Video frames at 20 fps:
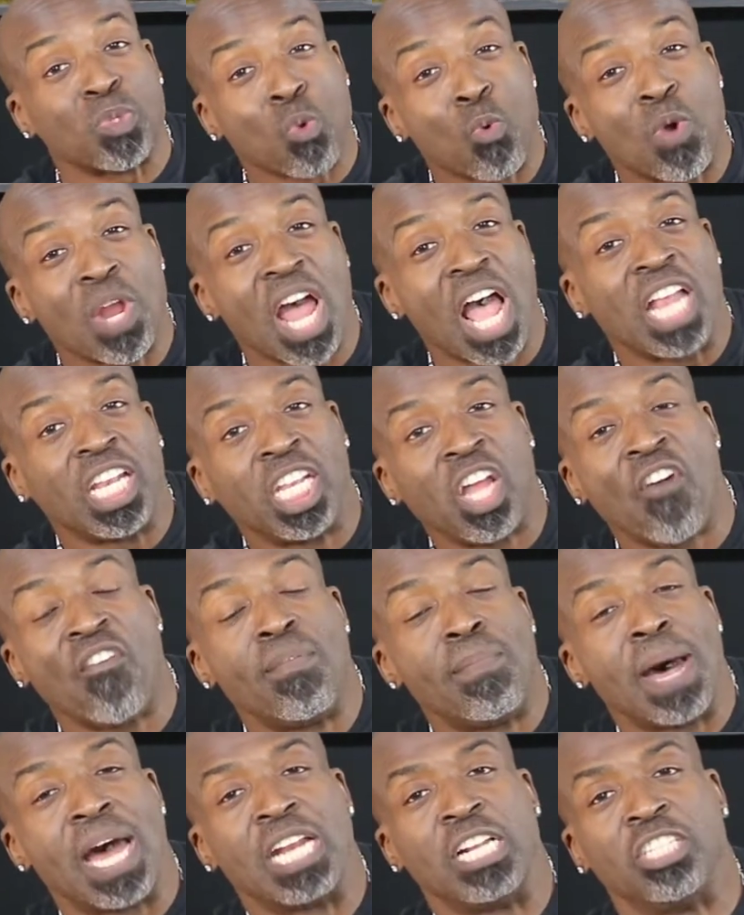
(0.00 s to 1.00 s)
What I love
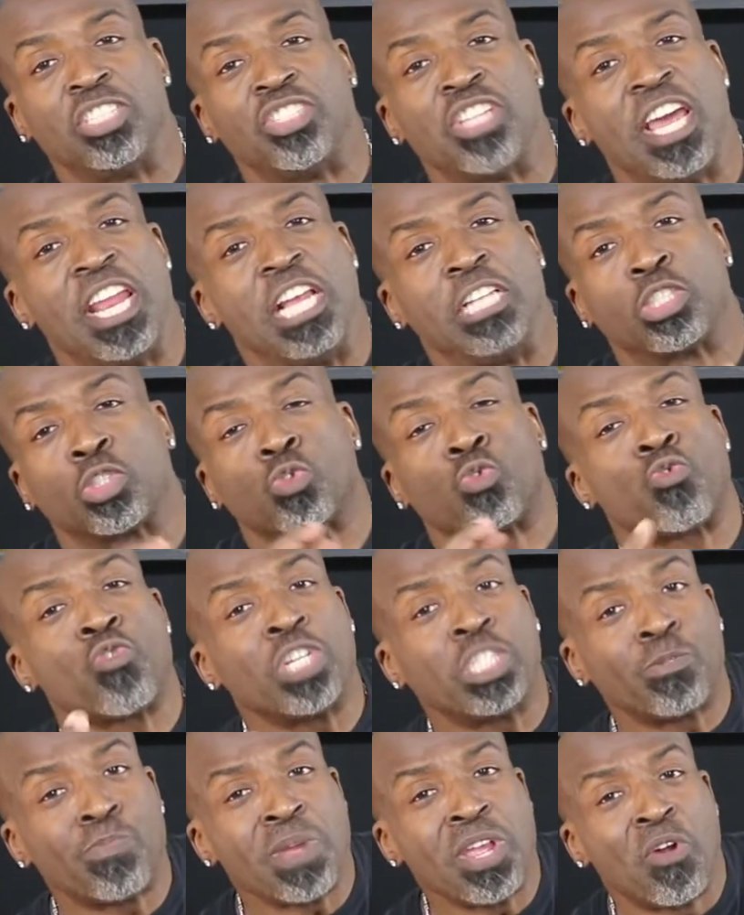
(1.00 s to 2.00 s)
about it is that it's
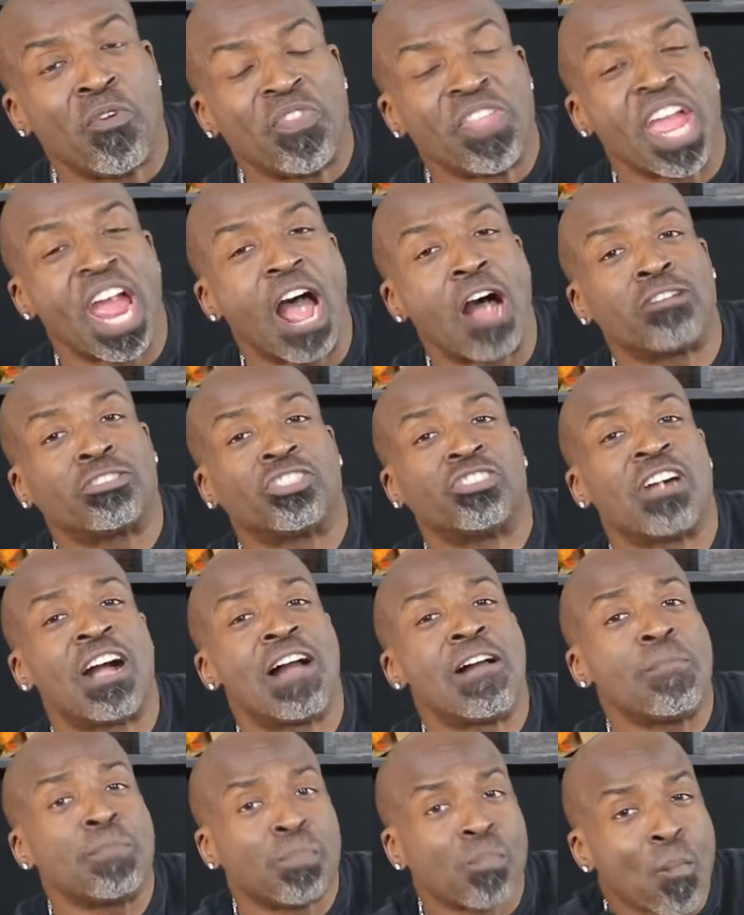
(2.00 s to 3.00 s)
crispy on the
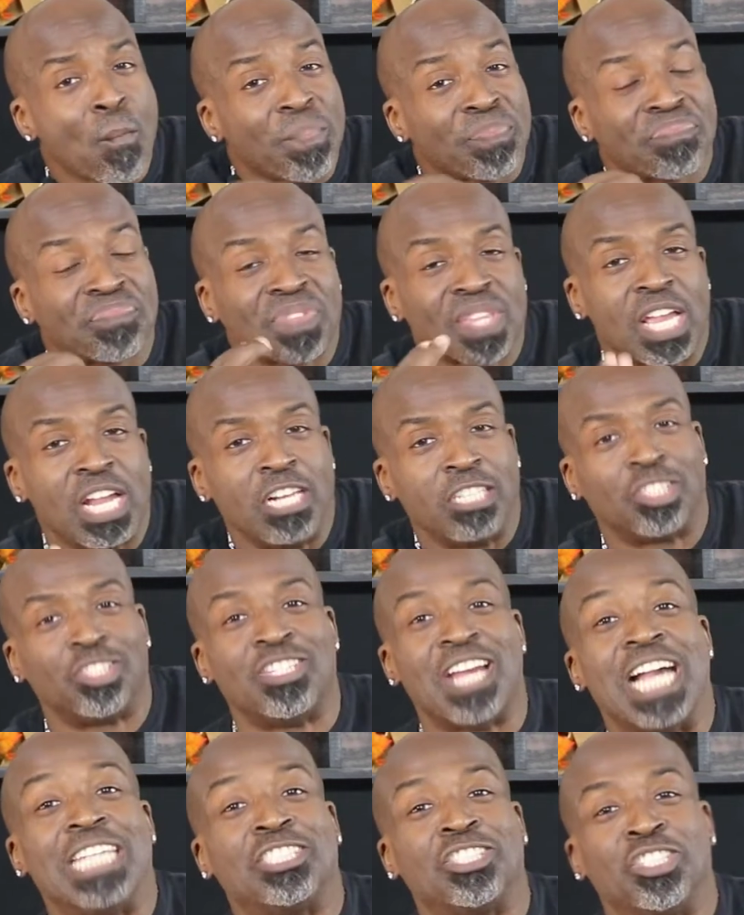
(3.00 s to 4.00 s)
outside and it's
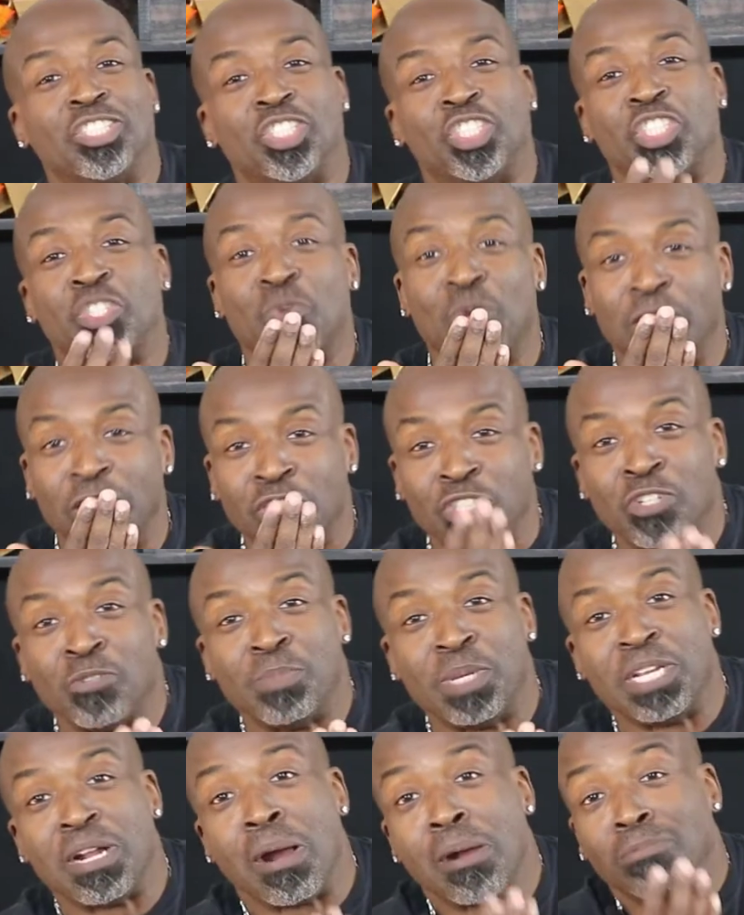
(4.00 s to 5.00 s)
nice and chewy. Excuse
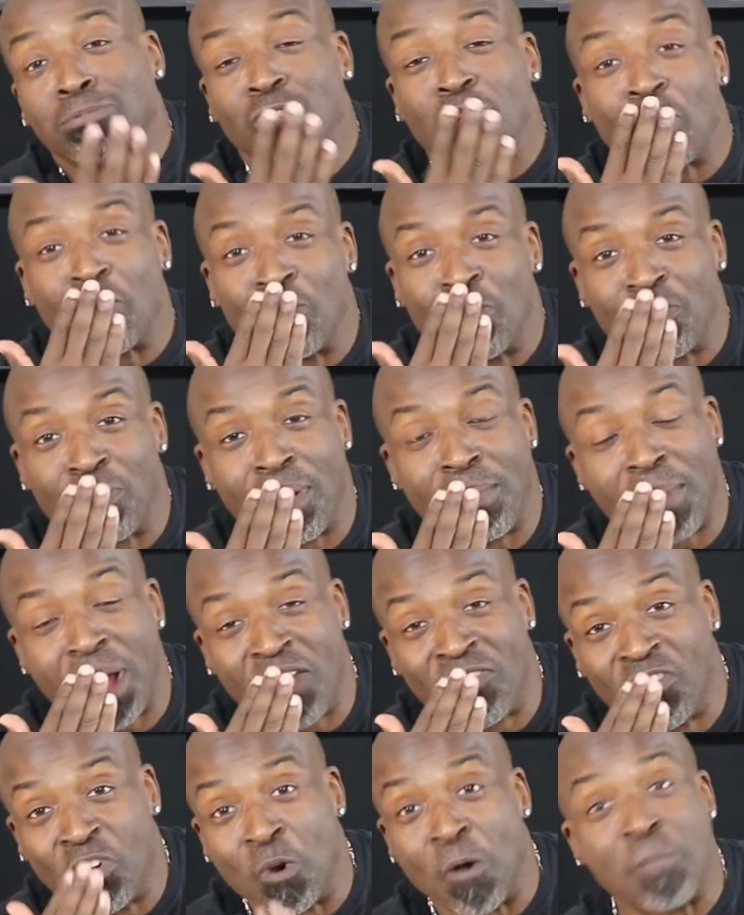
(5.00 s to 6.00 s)
me, I'm talking with my
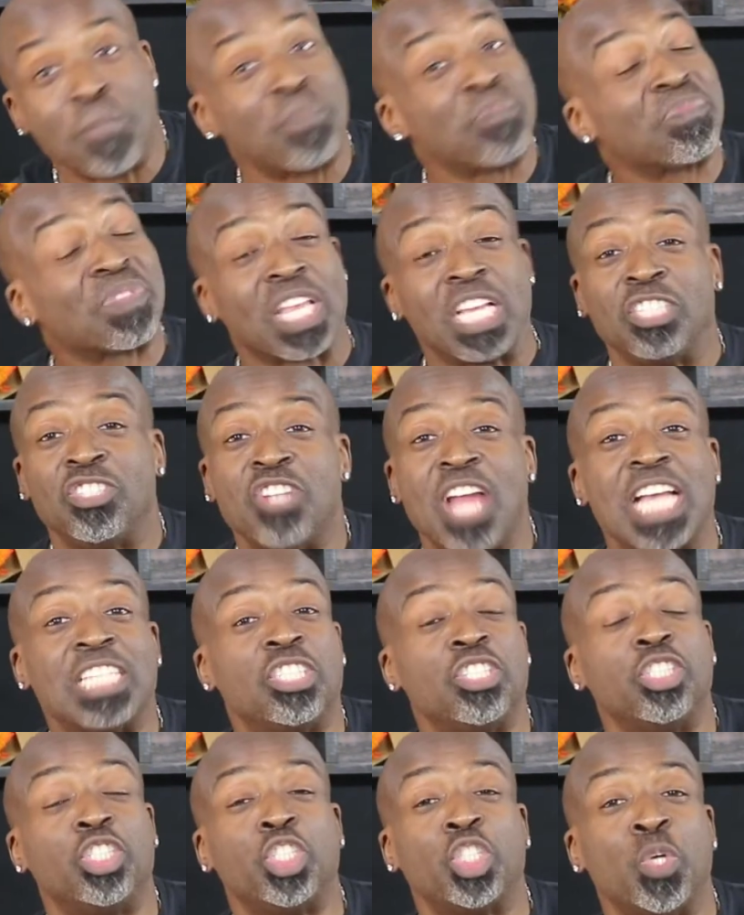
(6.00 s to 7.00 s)
mouth full. It's
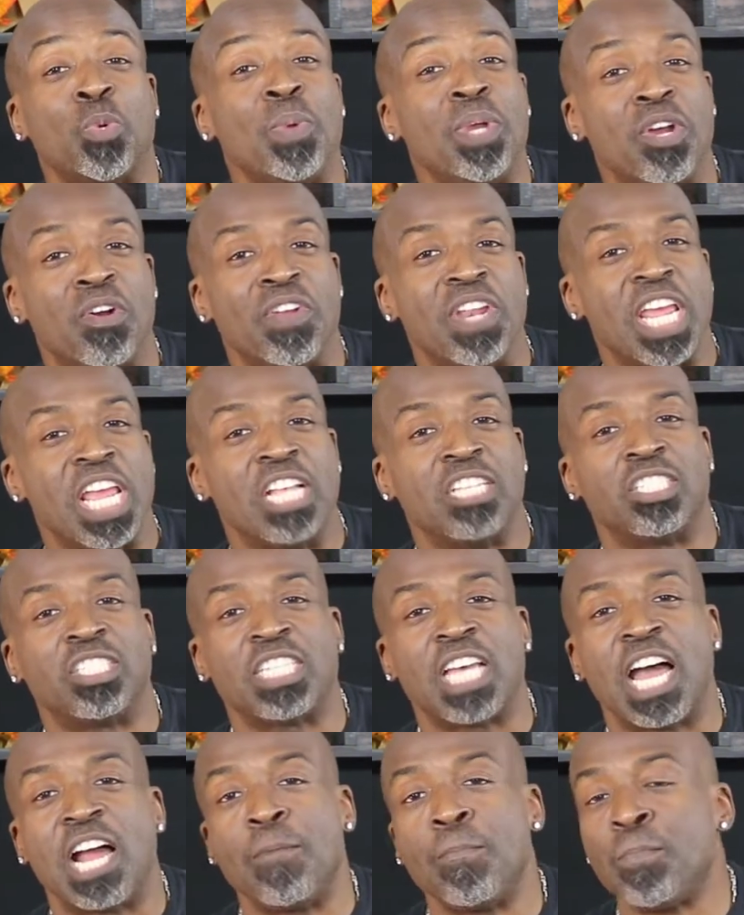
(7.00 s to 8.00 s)
nice and chewy on the
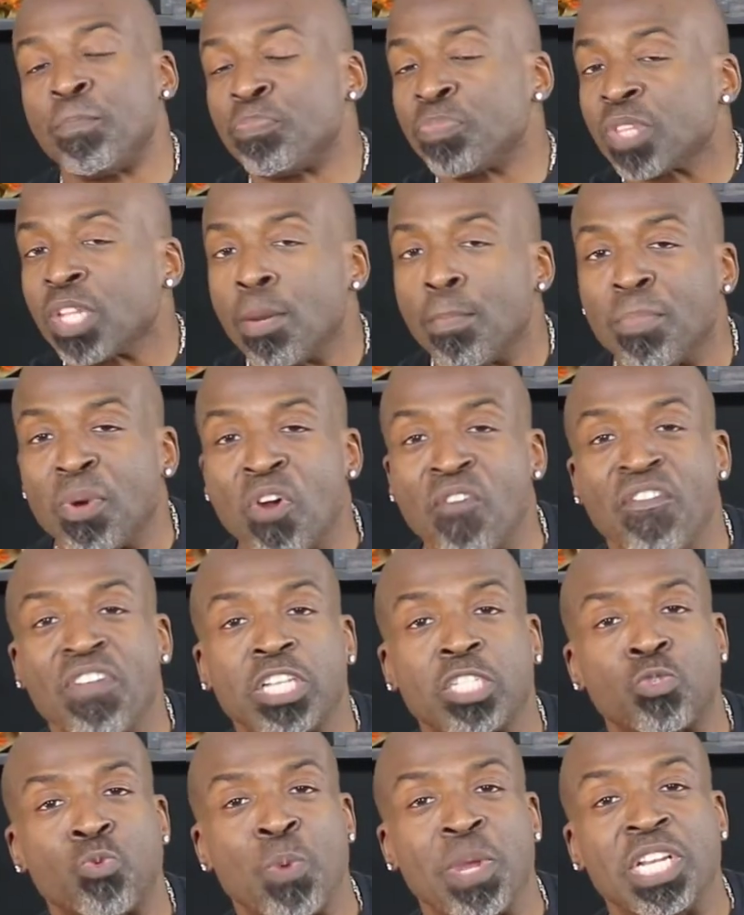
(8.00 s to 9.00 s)
inside.
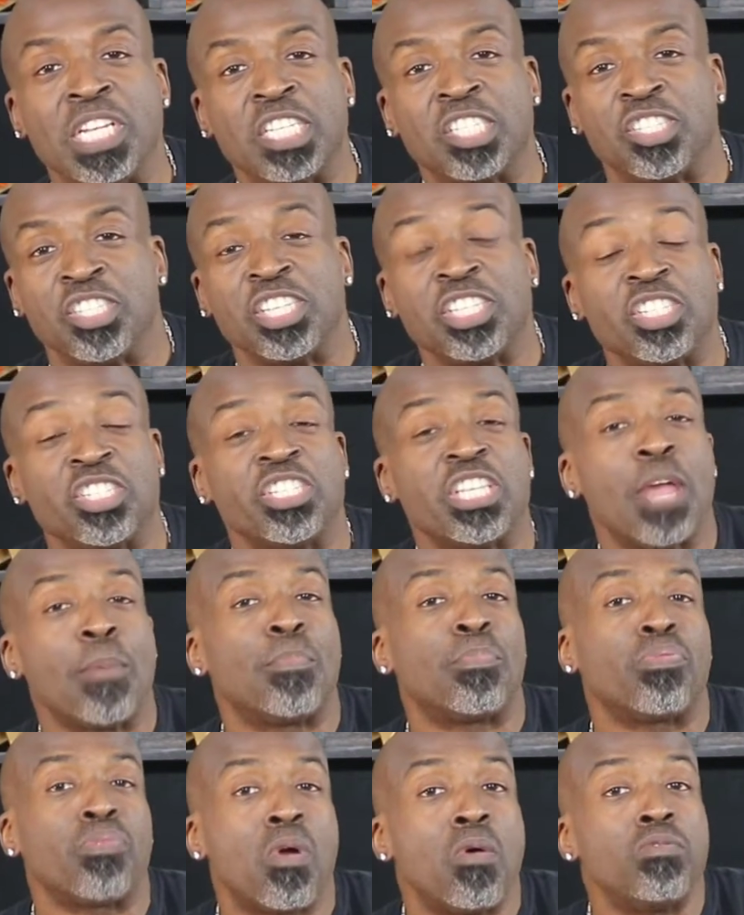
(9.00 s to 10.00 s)
Perfect sweetness. This is a
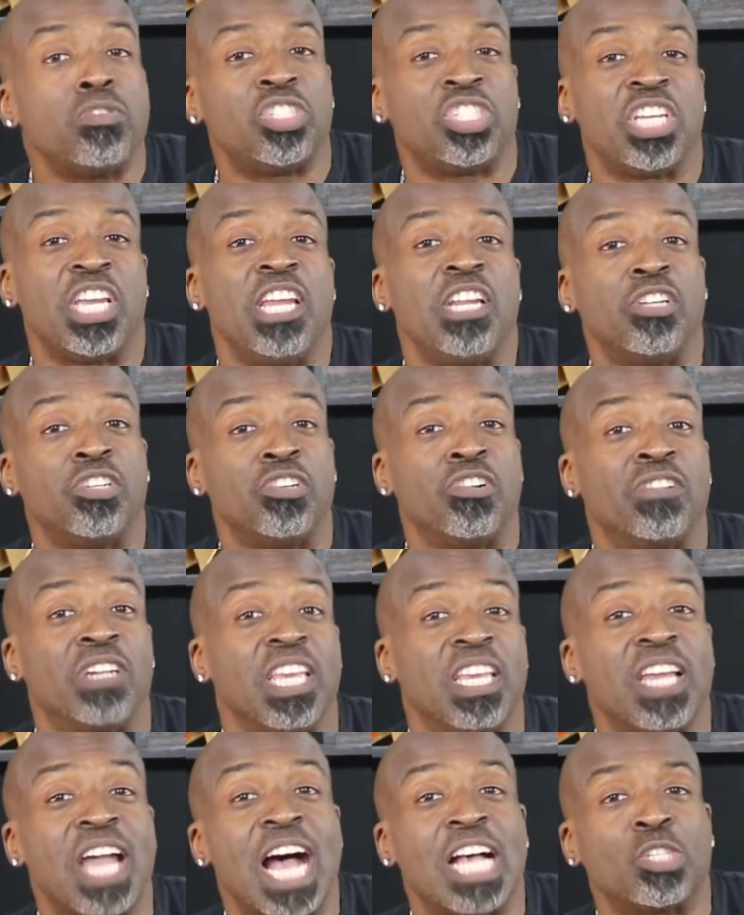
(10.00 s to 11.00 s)
protein
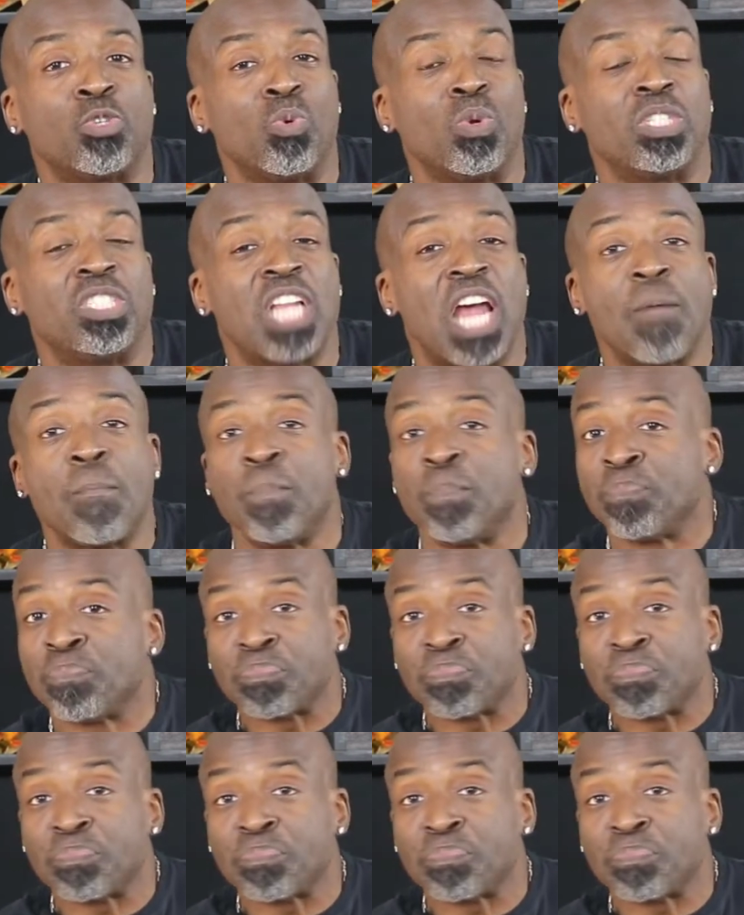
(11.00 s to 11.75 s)
cookie, guys, so it's not